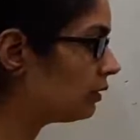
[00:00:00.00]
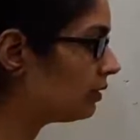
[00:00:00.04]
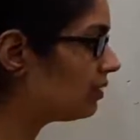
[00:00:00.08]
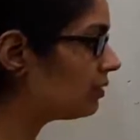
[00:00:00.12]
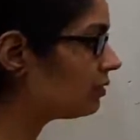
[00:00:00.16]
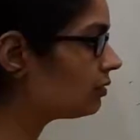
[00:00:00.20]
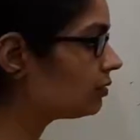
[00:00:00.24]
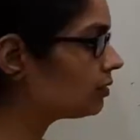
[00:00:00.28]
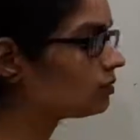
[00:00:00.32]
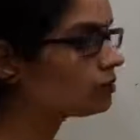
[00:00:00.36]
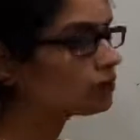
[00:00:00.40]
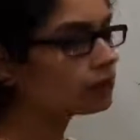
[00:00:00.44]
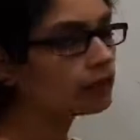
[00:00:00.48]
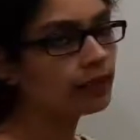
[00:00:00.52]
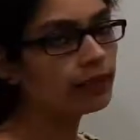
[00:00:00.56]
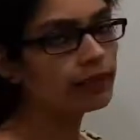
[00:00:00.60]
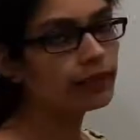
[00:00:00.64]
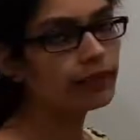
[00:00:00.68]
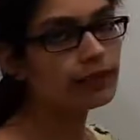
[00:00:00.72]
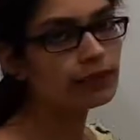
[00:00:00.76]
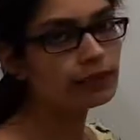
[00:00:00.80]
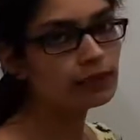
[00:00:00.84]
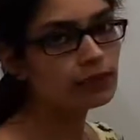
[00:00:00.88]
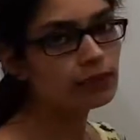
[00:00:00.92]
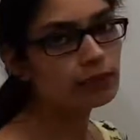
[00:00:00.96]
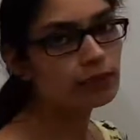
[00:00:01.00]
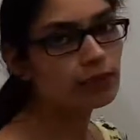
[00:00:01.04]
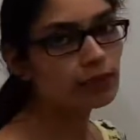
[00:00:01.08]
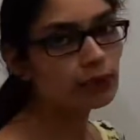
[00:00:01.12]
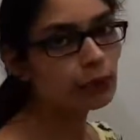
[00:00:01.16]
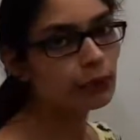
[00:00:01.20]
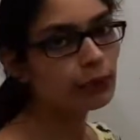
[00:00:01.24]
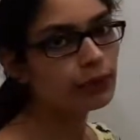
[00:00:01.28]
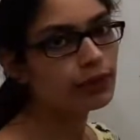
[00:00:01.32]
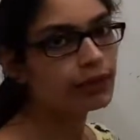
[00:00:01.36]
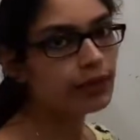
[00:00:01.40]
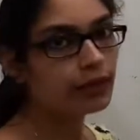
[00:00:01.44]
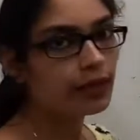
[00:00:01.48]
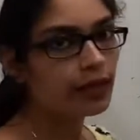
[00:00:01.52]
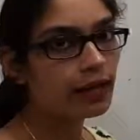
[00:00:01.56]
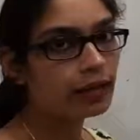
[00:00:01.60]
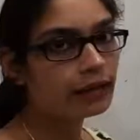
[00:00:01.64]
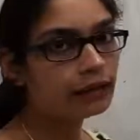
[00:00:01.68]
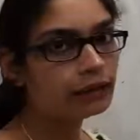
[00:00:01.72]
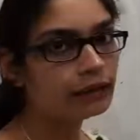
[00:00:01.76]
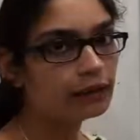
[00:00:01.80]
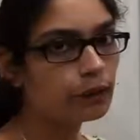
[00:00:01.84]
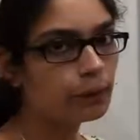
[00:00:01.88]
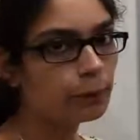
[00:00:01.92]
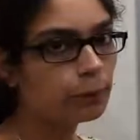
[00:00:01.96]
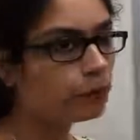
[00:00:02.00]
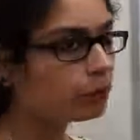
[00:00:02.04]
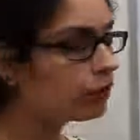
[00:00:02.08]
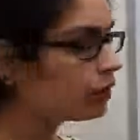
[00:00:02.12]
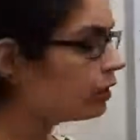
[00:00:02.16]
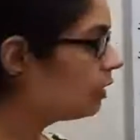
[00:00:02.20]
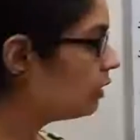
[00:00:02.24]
This is an easy way to take LCM.